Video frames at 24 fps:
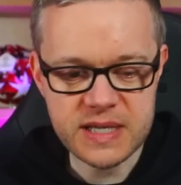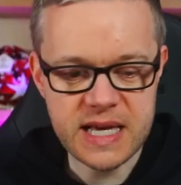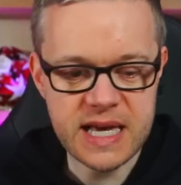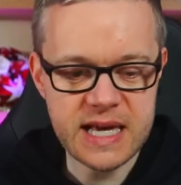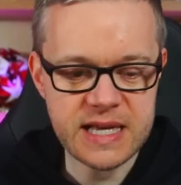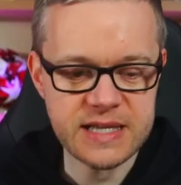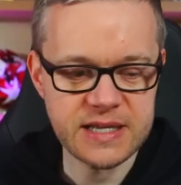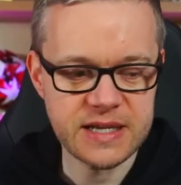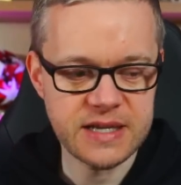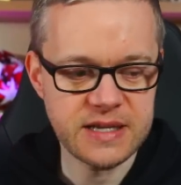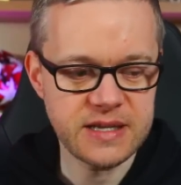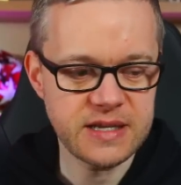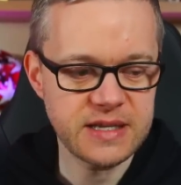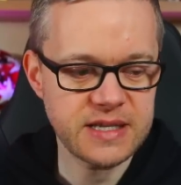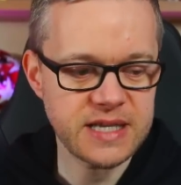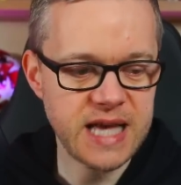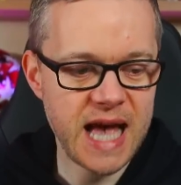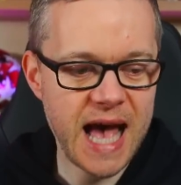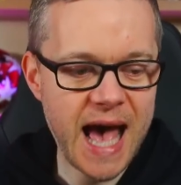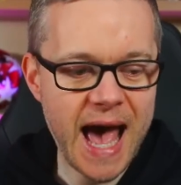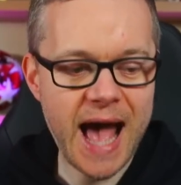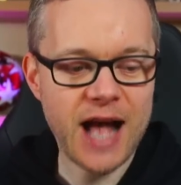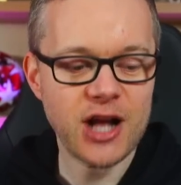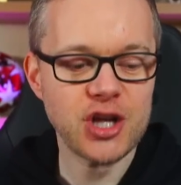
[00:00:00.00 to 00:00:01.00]
seasons,
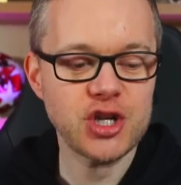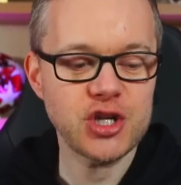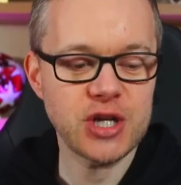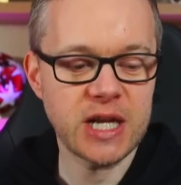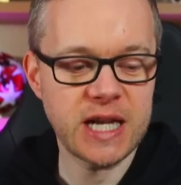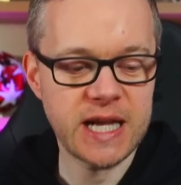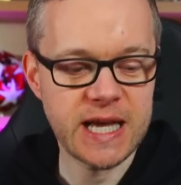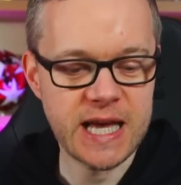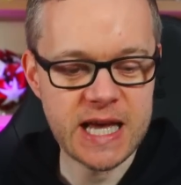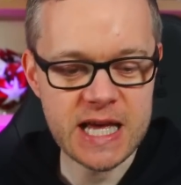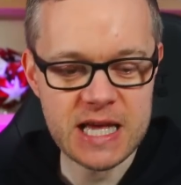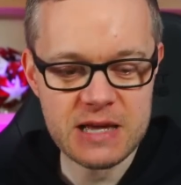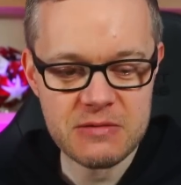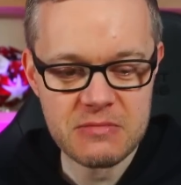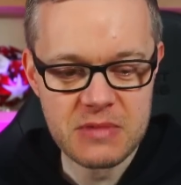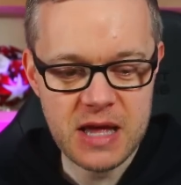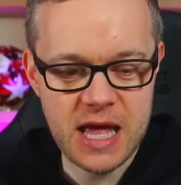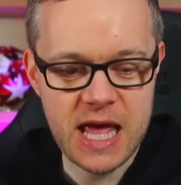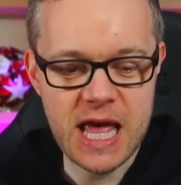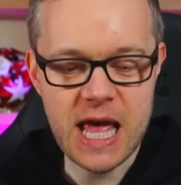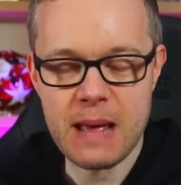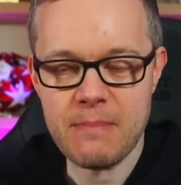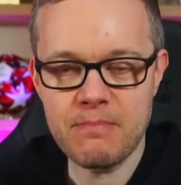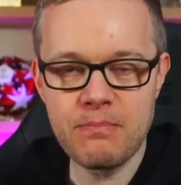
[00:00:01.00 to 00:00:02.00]
actually,
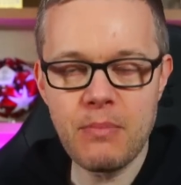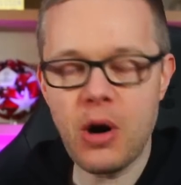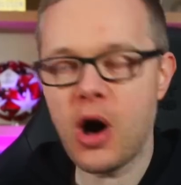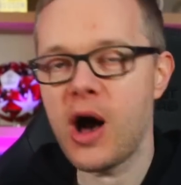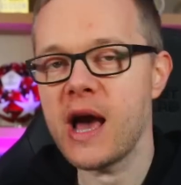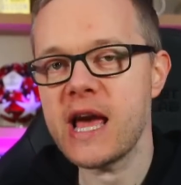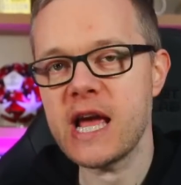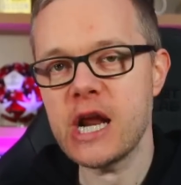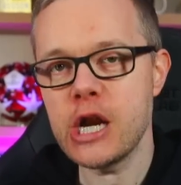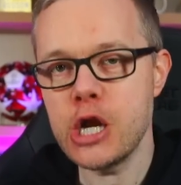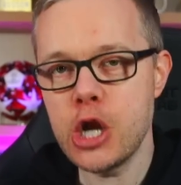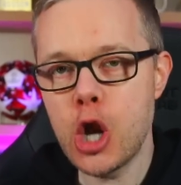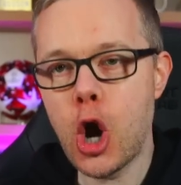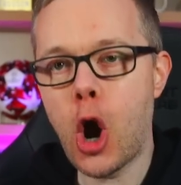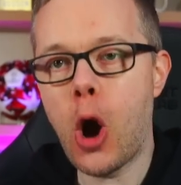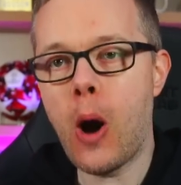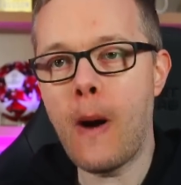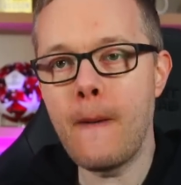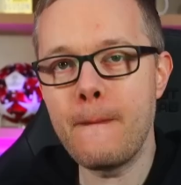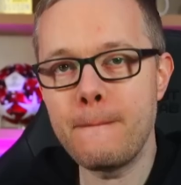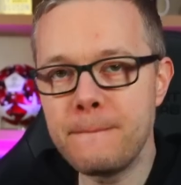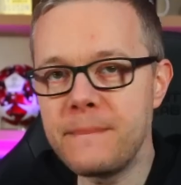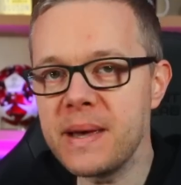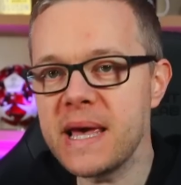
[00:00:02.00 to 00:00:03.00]
it might not
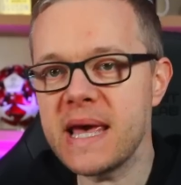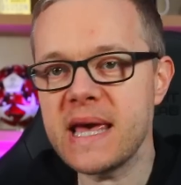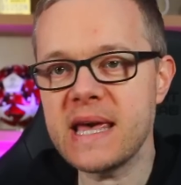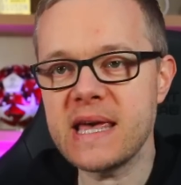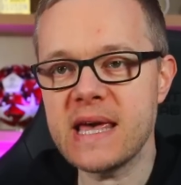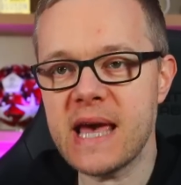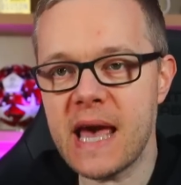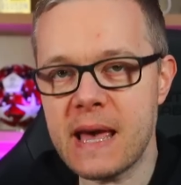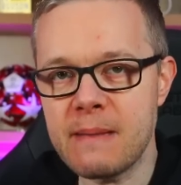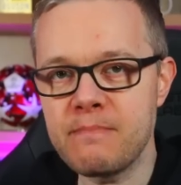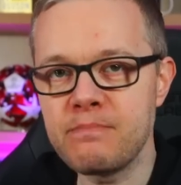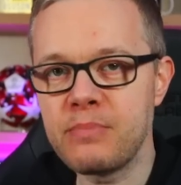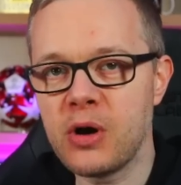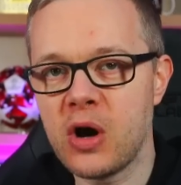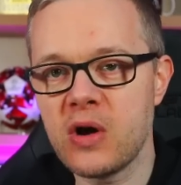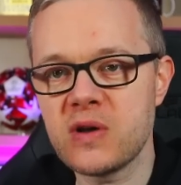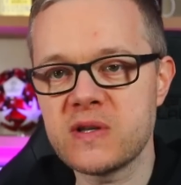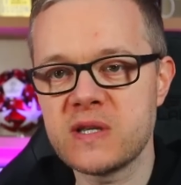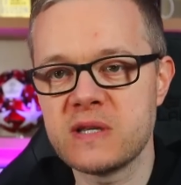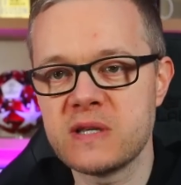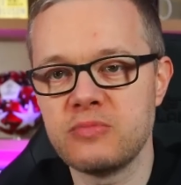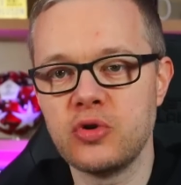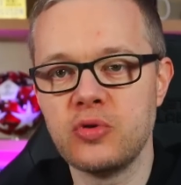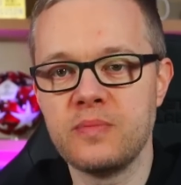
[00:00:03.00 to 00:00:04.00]
be
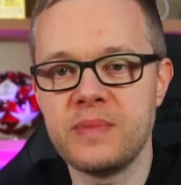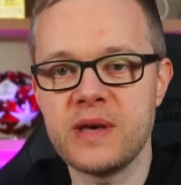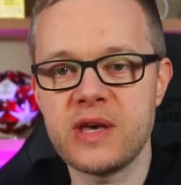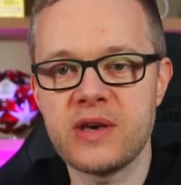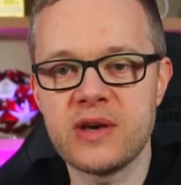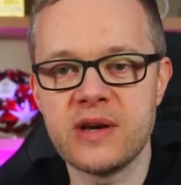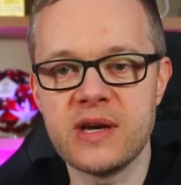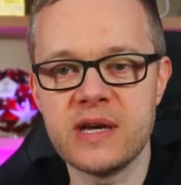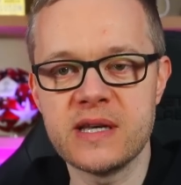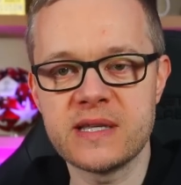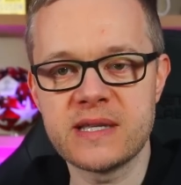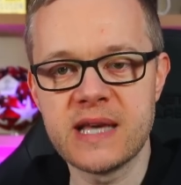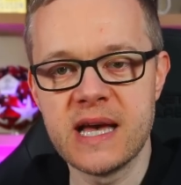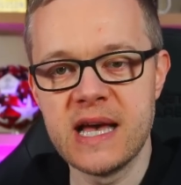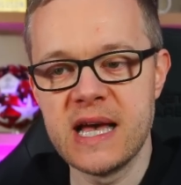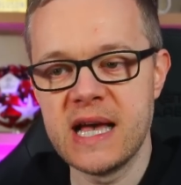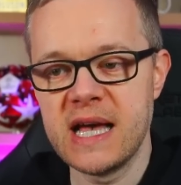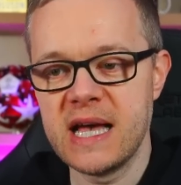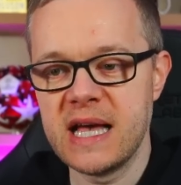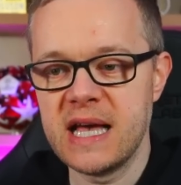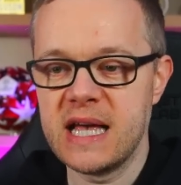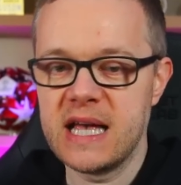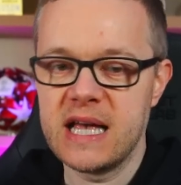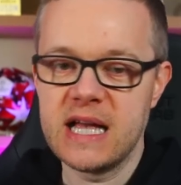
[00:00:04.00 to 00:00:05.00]
impossible. Because,
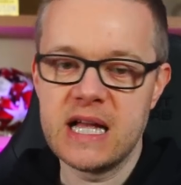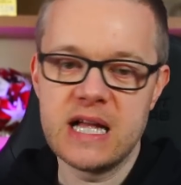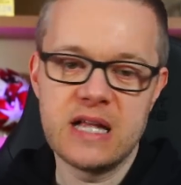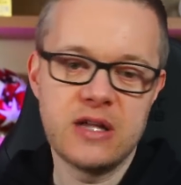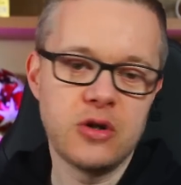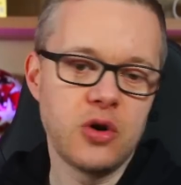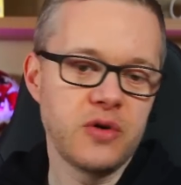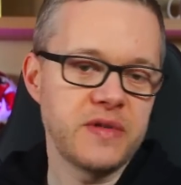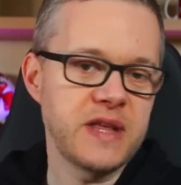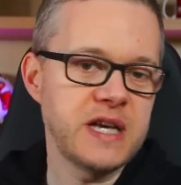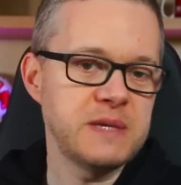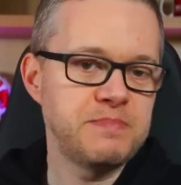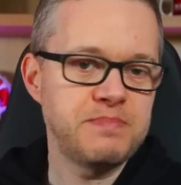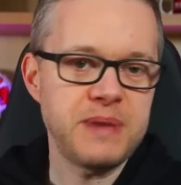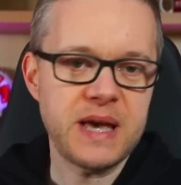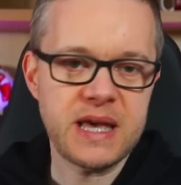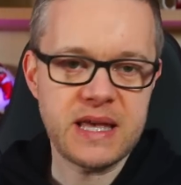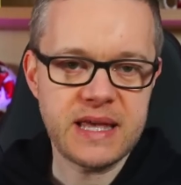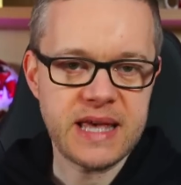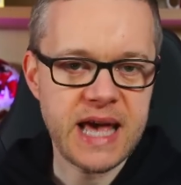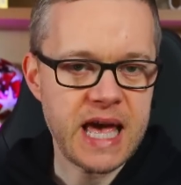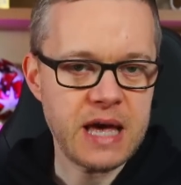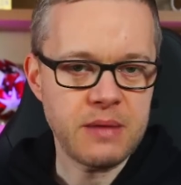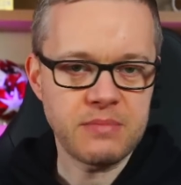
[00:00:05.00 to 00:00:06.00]
look, there's
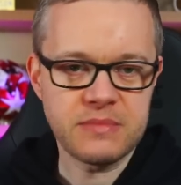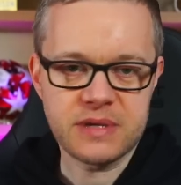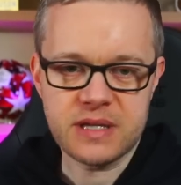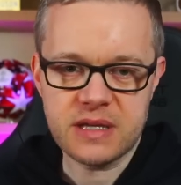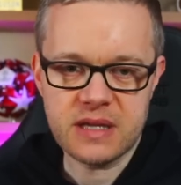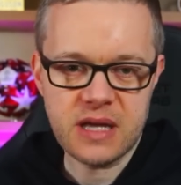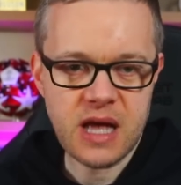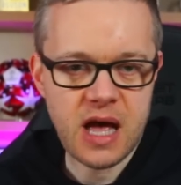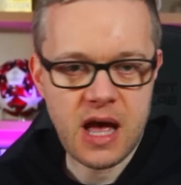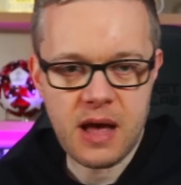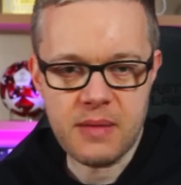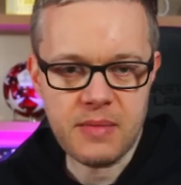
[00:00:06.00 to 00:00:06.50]
big games.